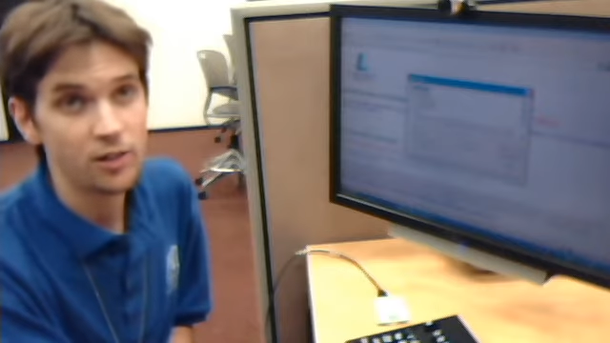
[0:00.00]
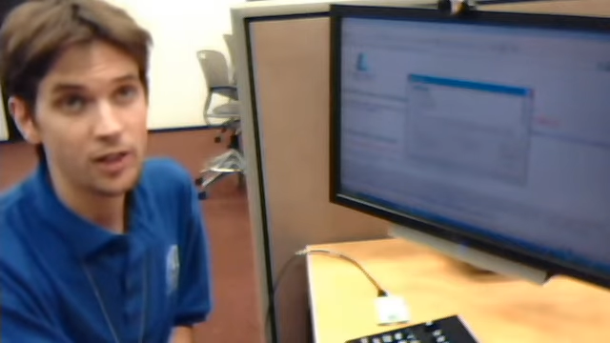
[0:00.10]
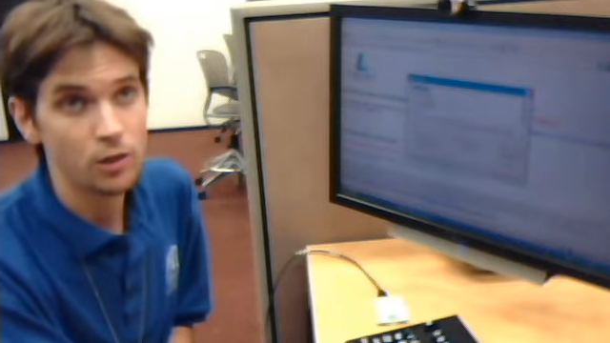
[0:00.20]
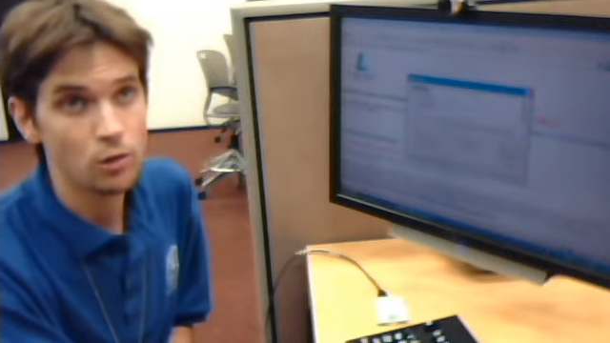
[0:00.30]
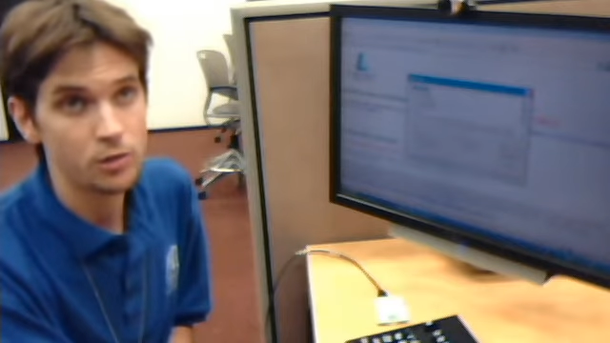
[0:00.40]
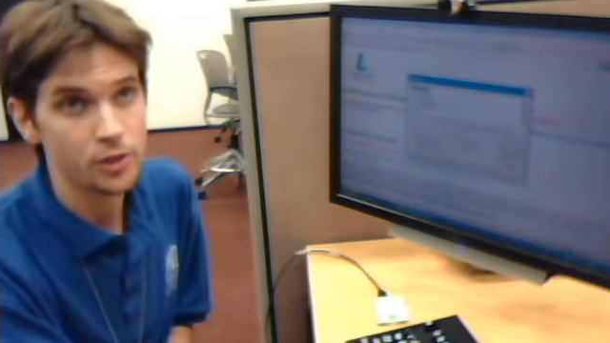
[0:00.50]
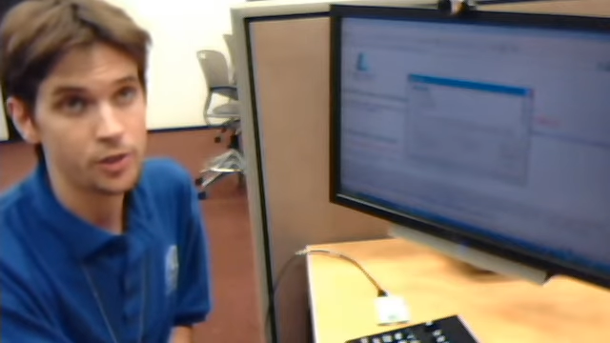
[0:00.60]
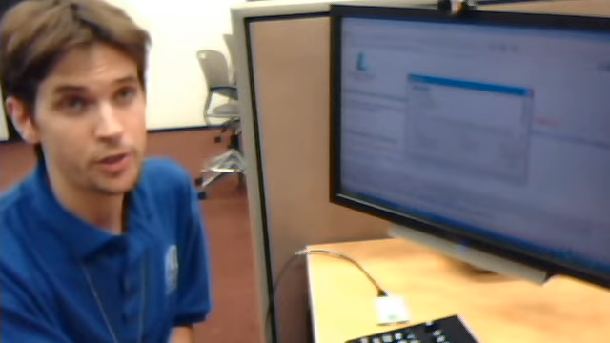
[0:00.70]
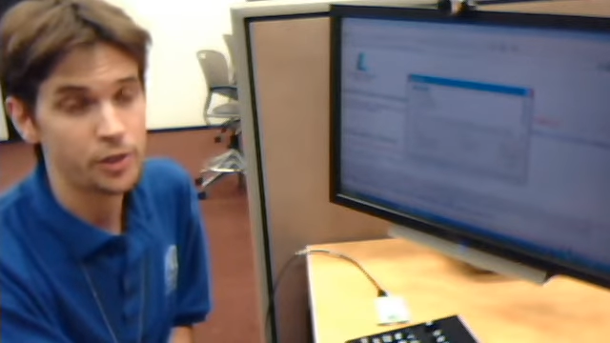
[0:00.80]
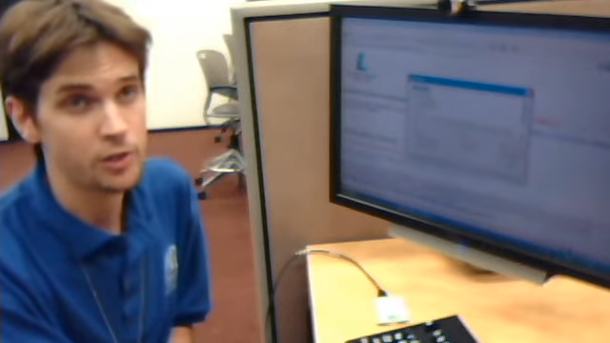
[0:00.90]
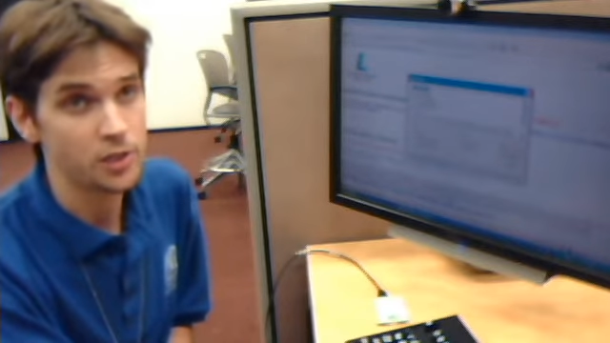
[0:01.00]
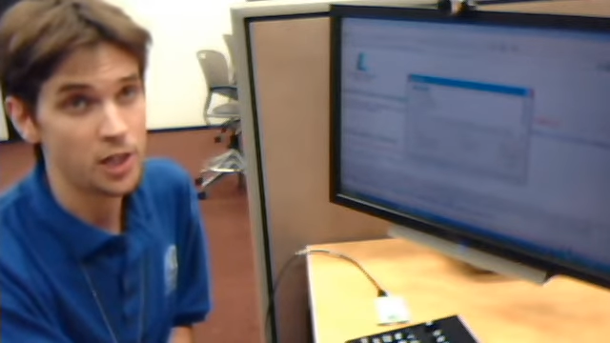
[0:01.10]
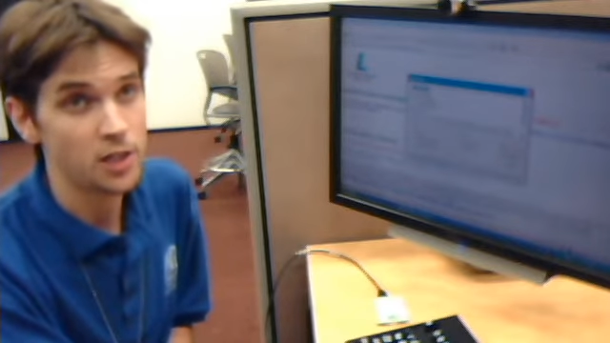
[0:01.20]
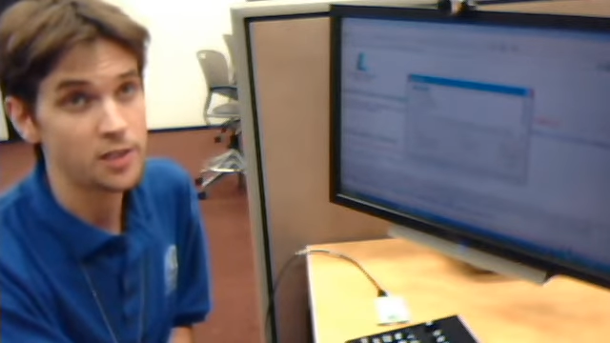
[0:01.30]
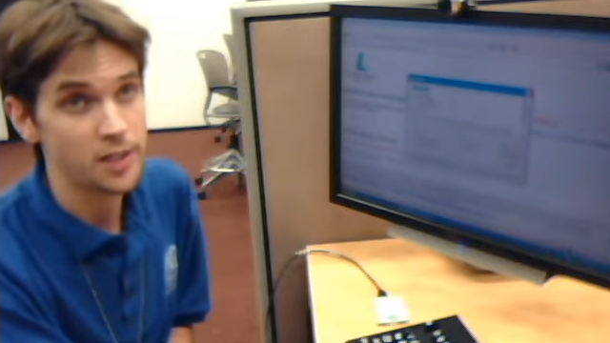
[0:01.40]
arrow until you hear it
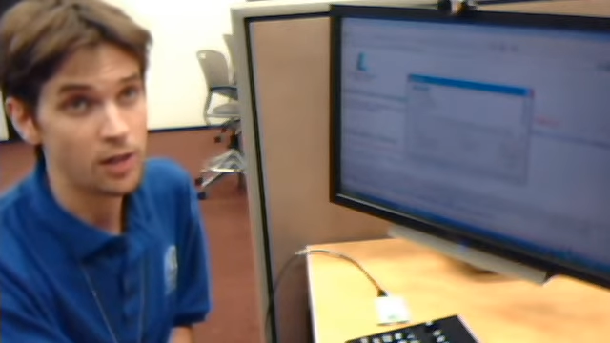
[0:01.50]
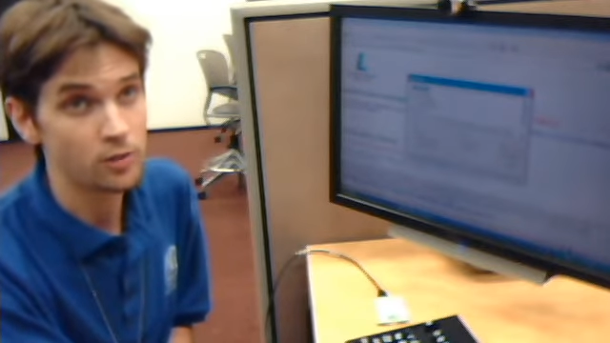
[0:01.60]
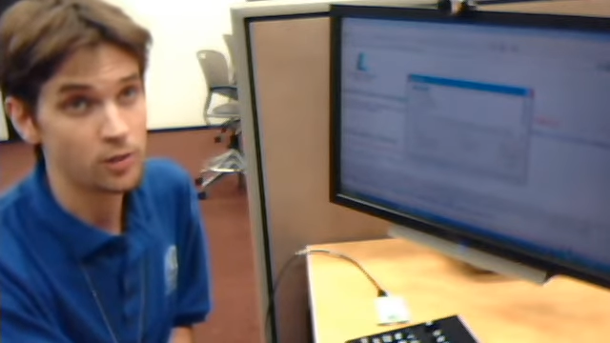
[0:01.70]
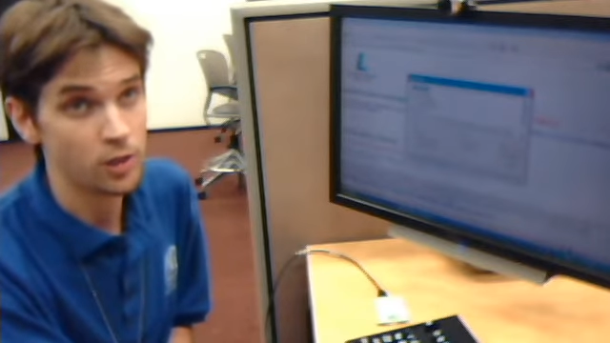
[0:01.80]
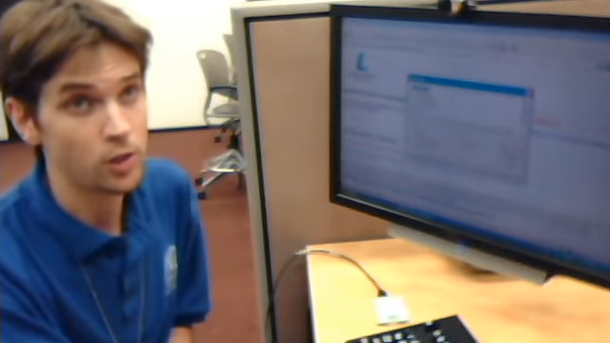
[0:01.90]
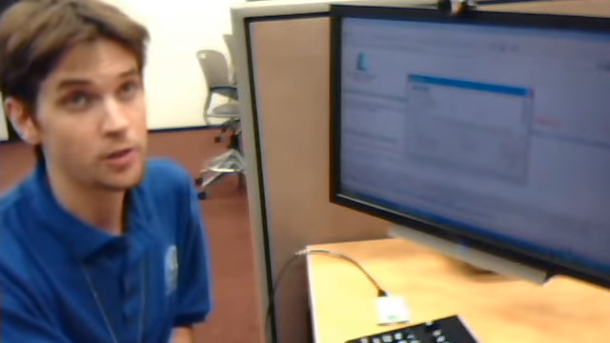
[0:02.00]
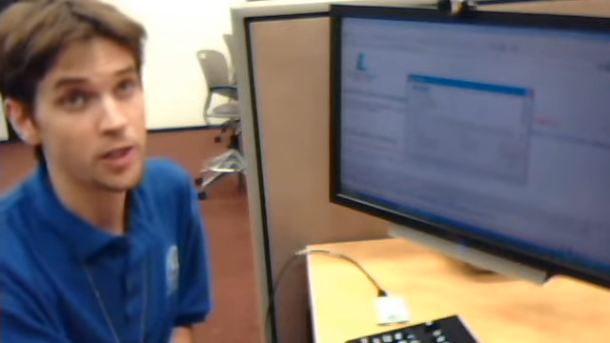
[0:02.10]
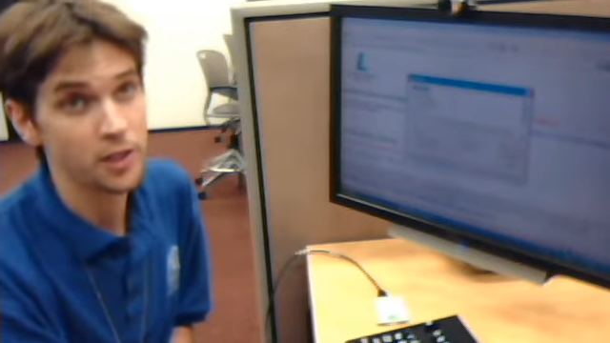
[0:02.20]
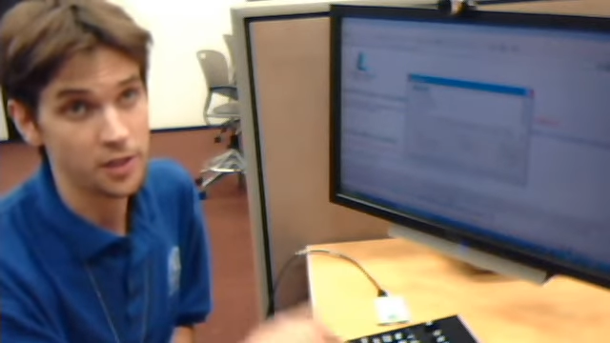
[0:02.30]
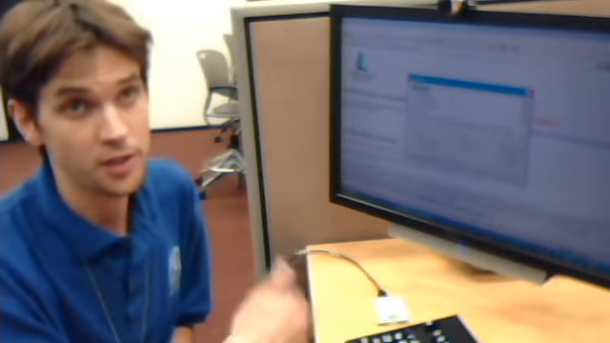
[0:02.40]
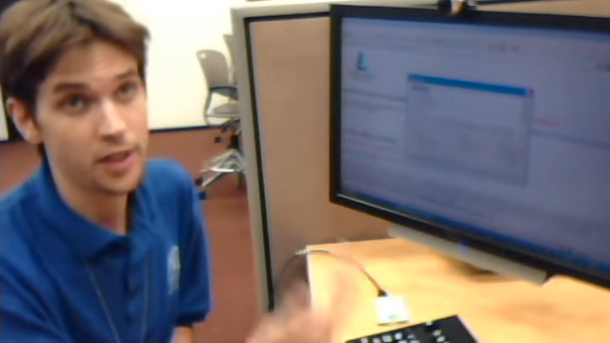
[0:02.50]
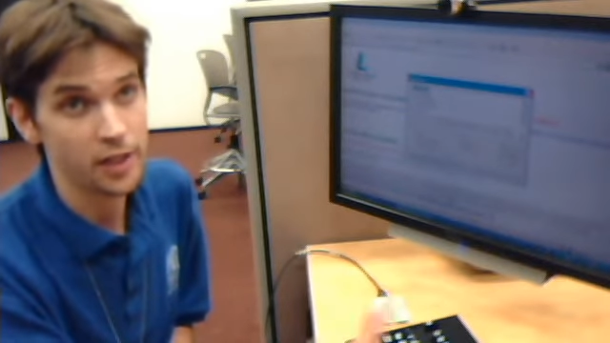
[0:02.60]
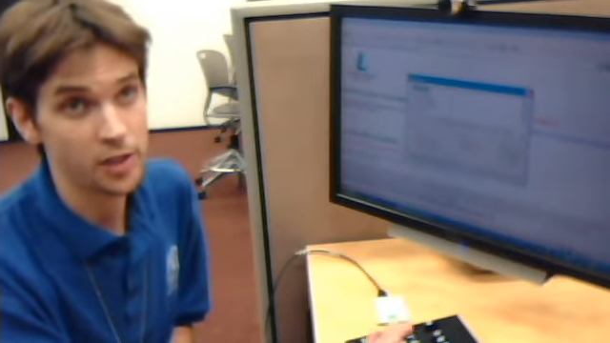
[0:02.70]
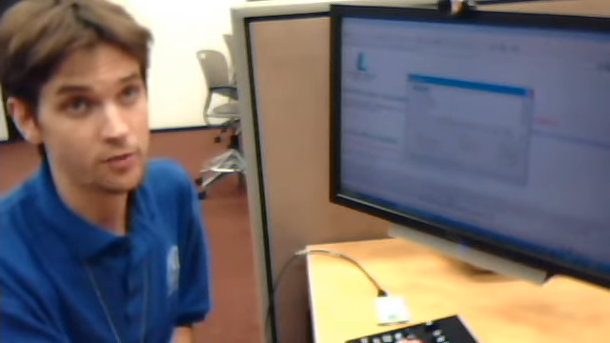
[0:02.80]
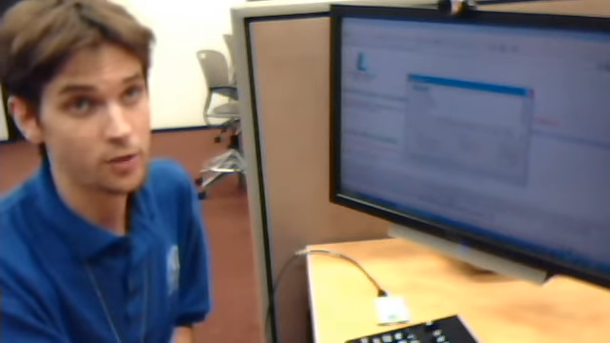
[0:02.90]
say download and then the
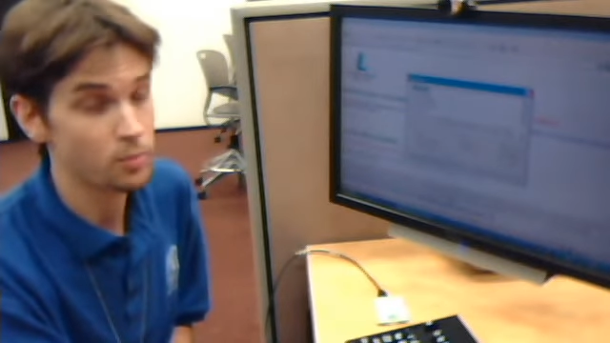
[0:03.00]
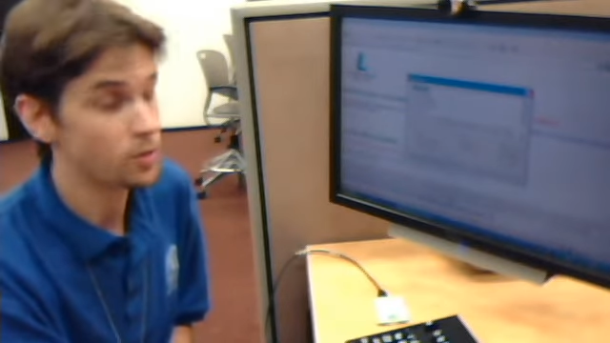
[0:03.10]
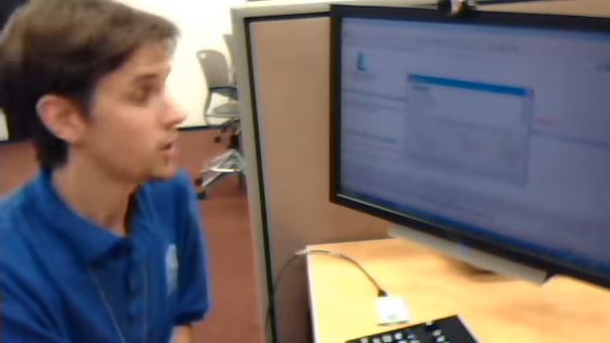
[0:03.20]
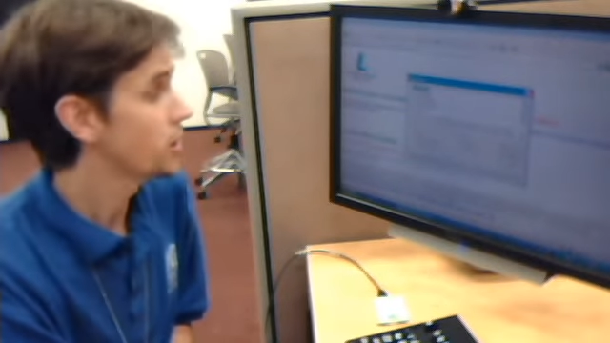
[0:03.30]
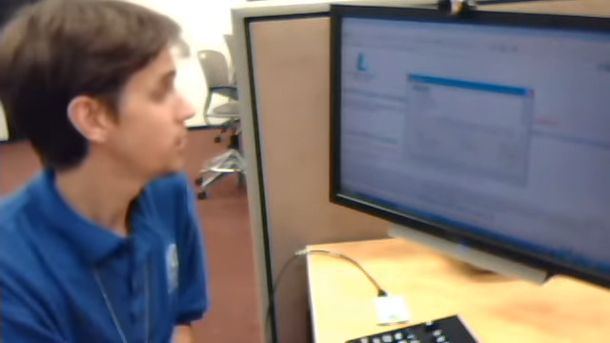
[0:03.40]
title of your book.